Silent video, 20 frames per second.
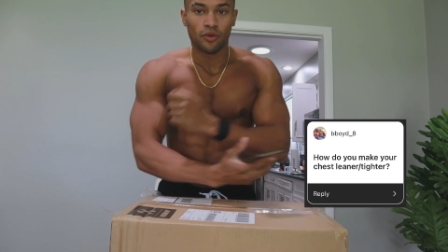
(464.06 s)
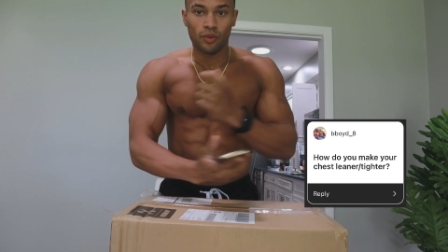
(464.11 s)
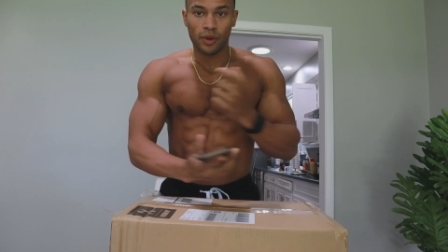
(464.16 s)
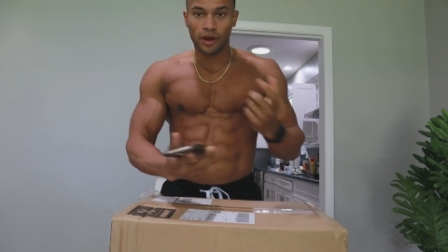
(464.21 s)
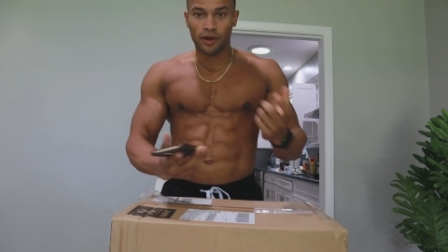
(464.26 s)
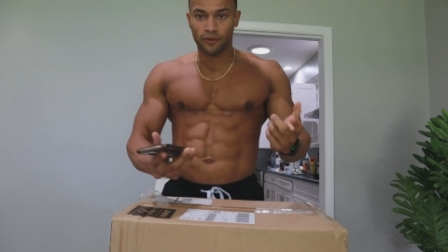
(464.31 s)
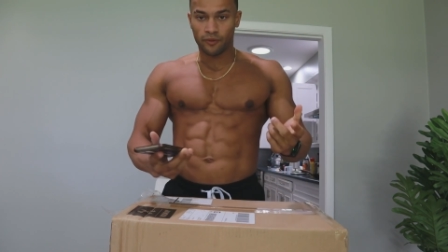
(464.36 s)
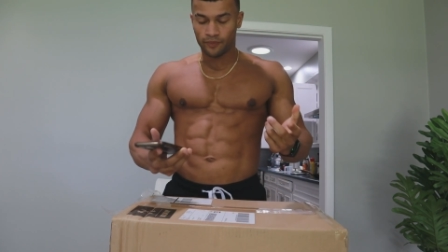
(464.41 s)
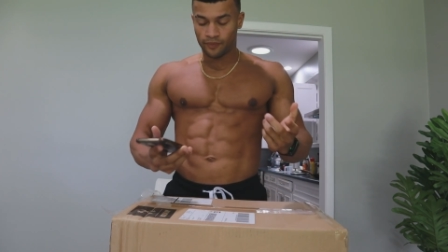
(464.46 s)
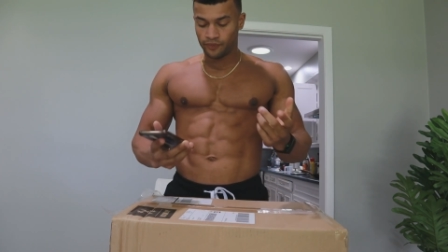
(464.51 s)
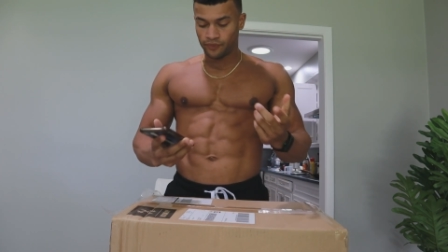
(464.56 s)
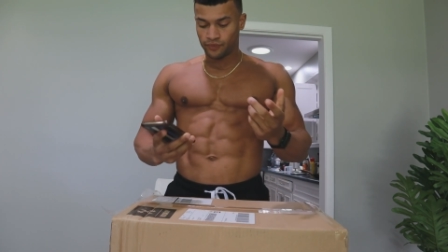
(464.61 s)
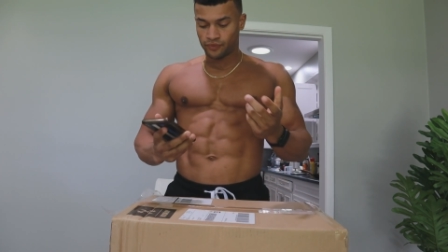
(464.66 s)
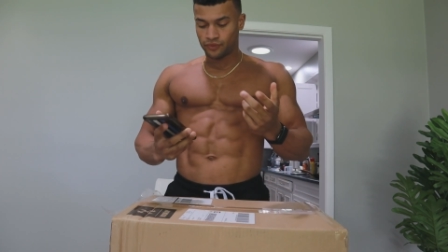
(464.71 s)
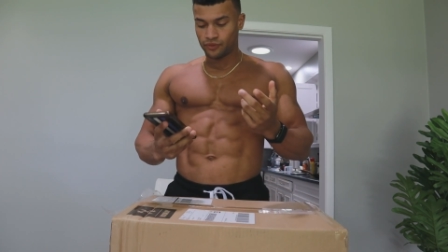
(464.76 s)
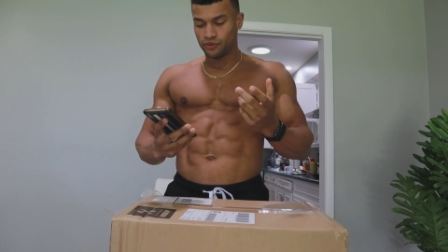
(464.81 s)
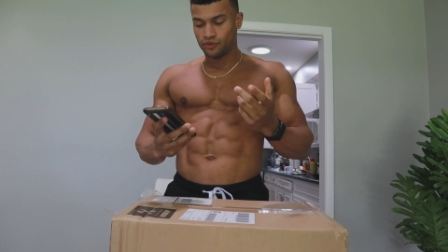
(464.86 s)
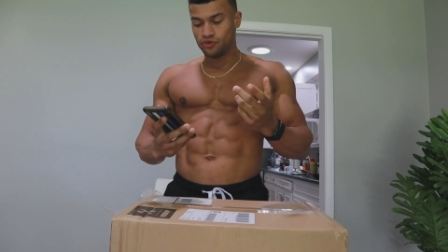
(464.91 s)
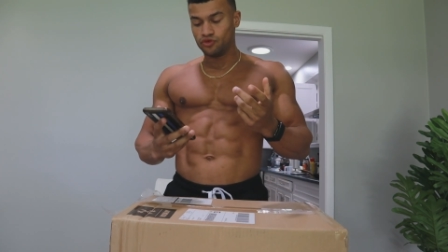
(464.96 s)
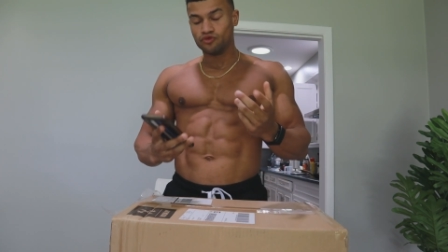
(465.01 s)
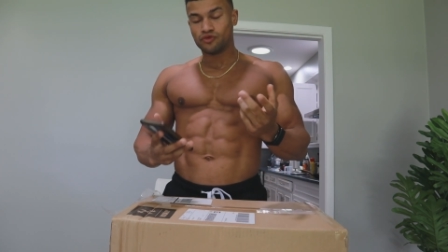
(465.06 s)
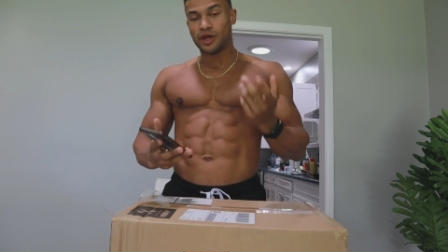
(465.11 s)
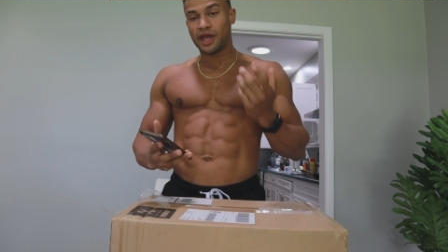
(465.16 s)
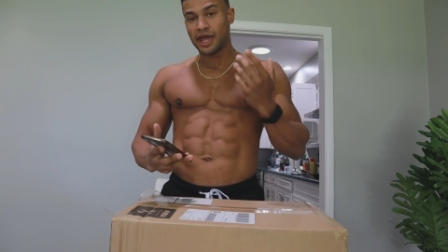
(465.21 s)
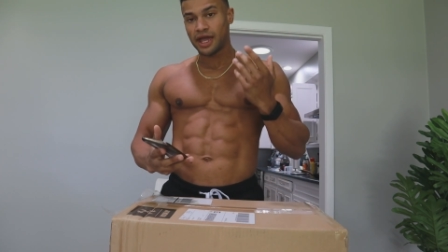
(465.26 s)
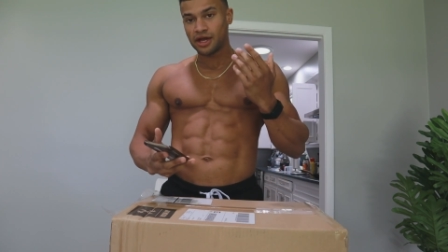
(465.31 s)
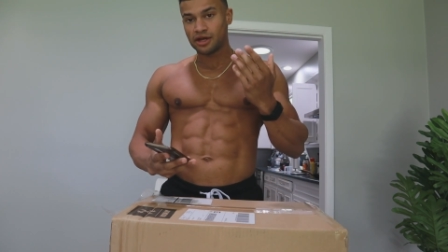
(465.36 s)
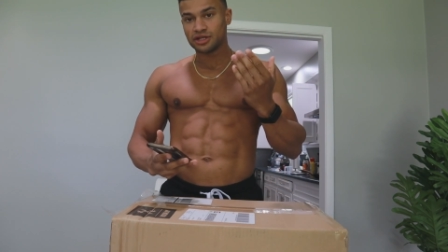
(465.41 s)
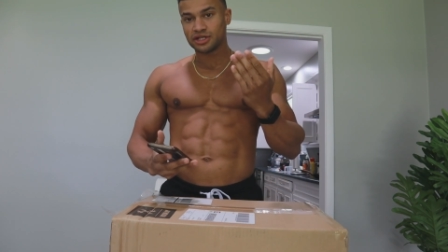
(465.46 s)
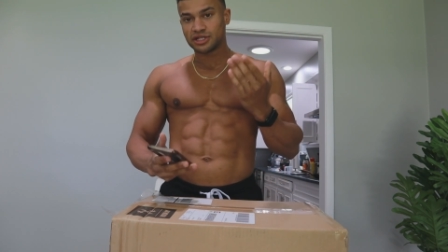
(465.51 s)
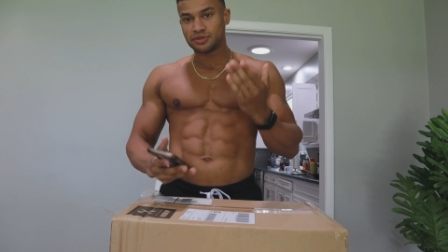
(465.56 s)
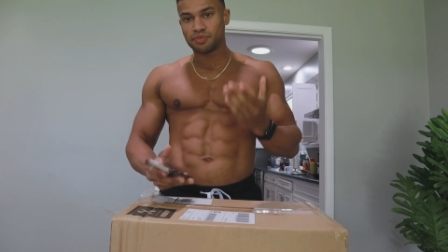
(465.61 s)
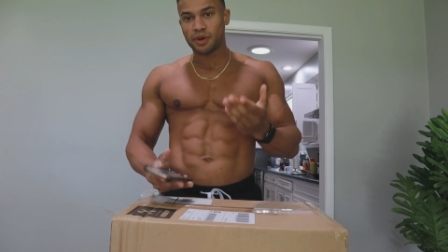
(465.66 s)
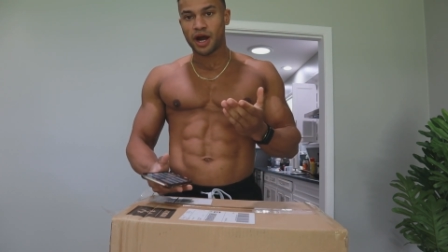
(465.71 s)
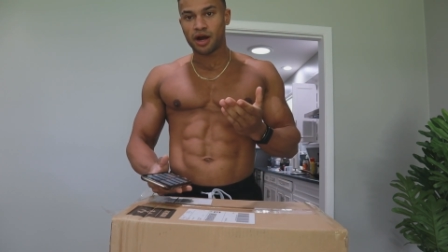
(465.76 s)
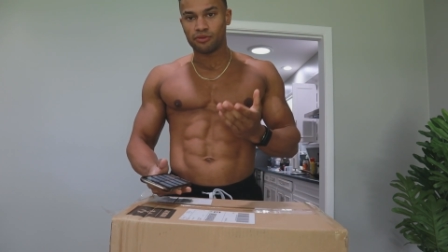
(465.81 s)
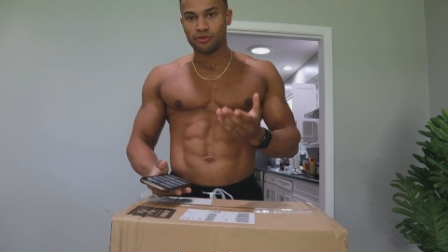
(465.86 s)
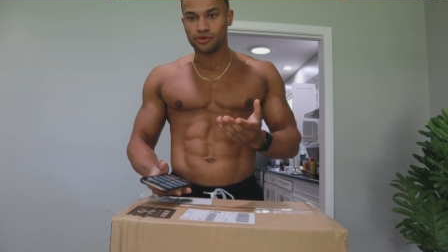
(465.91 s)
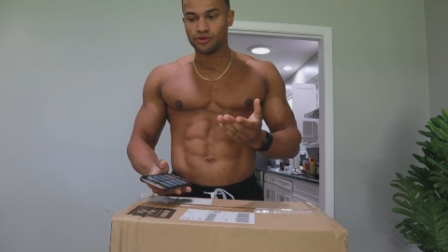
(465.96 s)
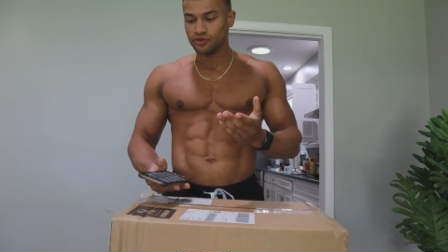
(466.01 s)
Well, you can't
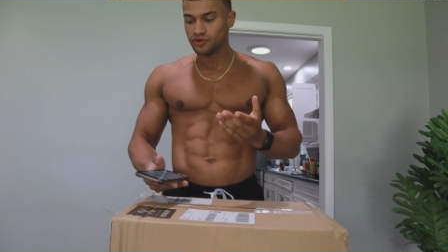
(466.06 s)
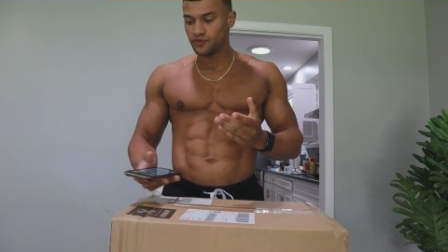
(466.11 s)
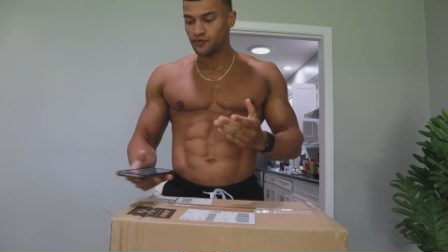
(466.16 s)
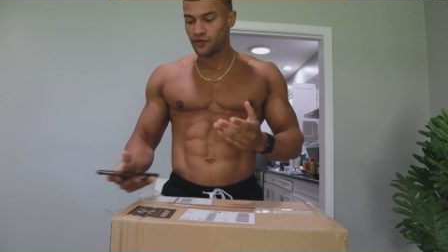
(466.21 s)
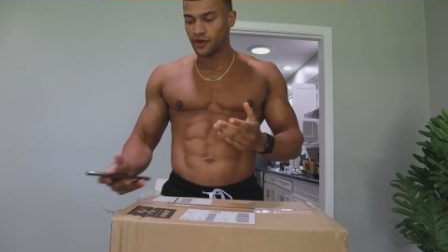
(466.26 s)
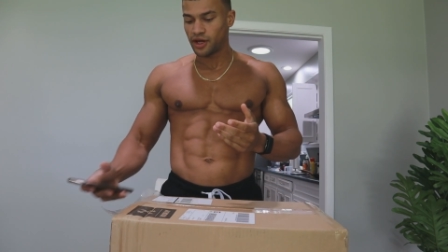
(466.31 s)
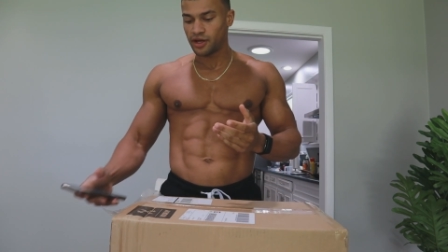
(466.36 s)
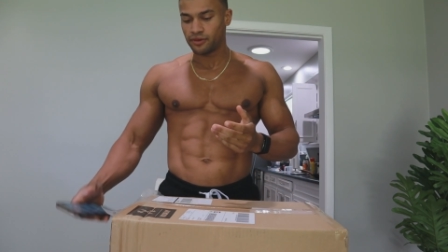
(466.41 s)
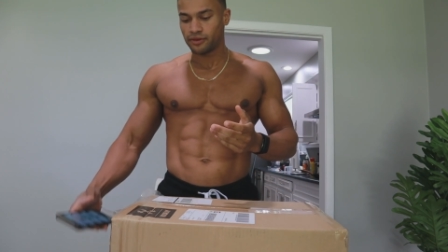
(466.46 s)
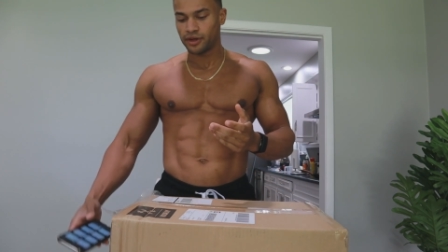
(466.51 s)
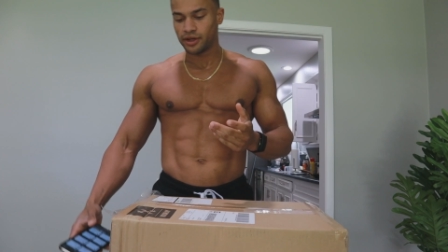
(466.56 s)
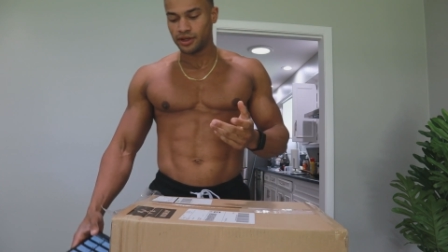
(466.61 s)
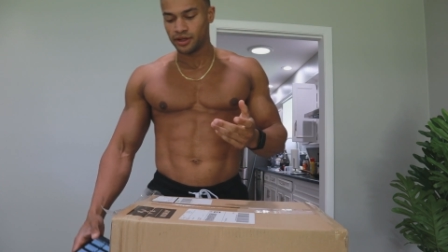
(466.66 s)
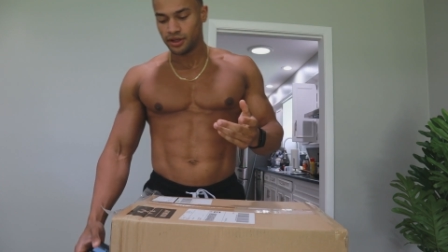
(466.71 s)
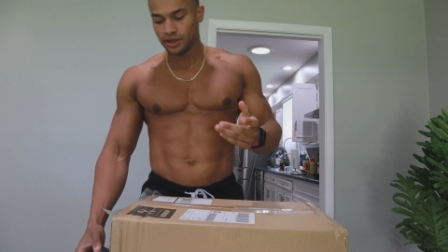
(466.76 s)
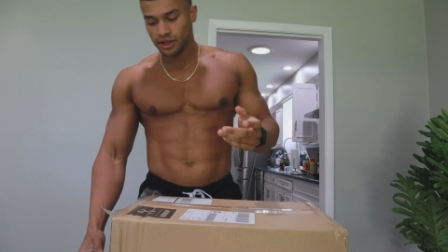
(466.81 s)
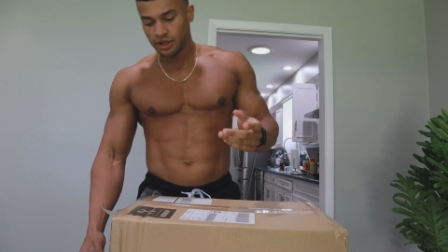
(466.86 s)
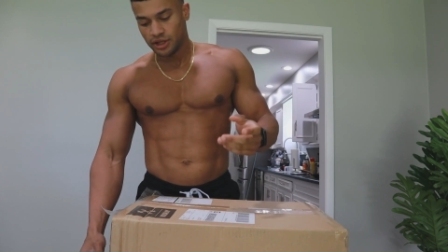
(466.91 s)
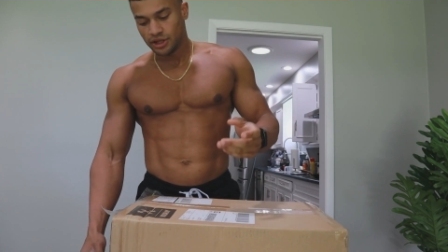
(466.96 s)
spot reduce fat, right?